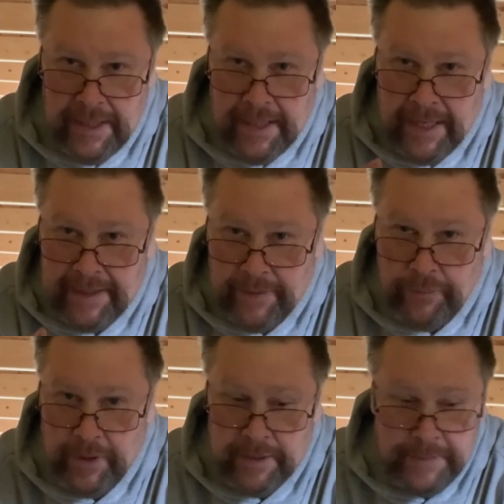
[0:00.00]
And then we're
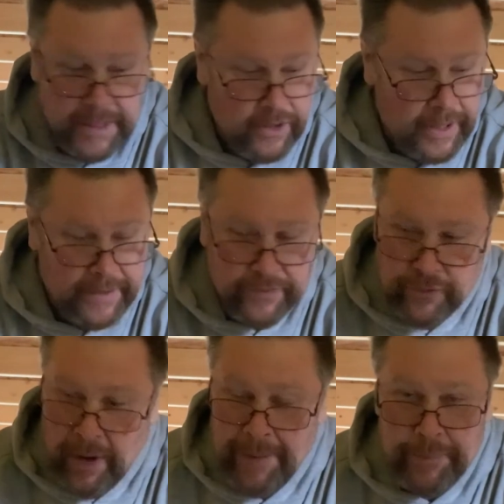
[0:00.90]
going to be good.
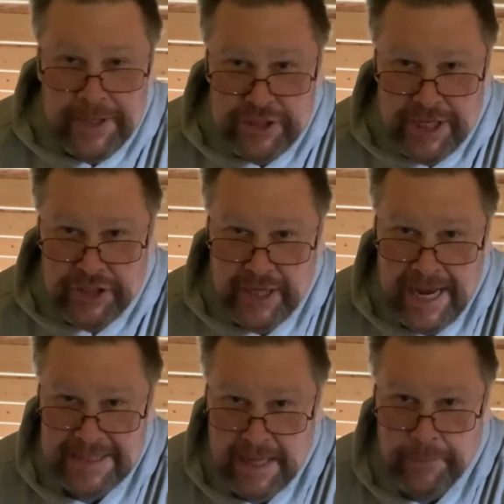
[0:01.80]
So I appreciate you
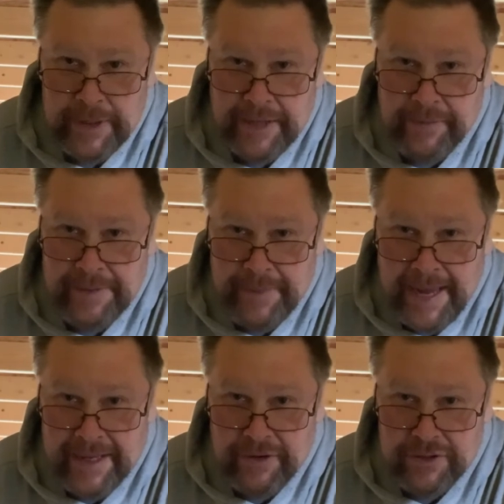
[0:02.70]
guys. I'll bring you right
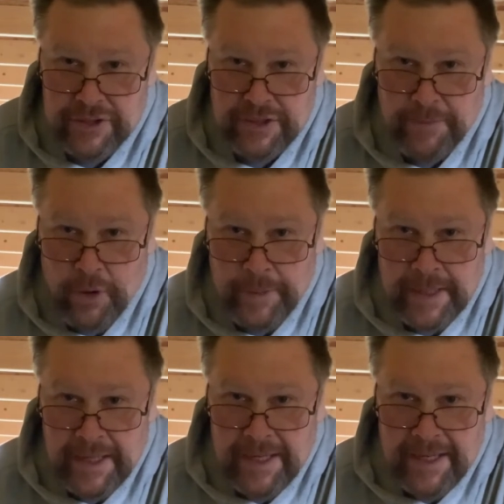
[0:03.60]
back here in just a moment.
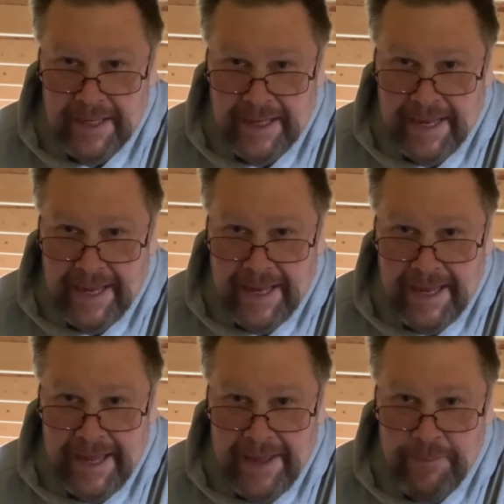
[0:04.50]

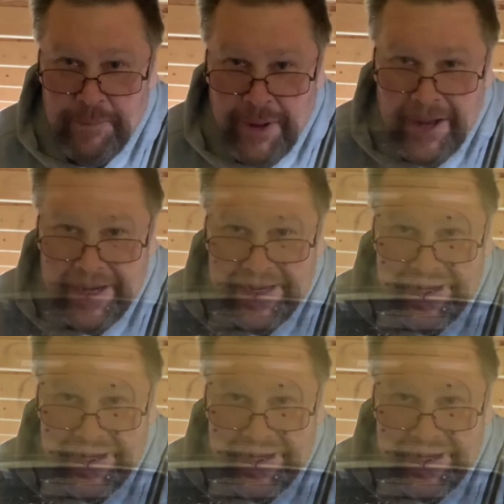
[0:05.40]
Yeah, buddy. All right.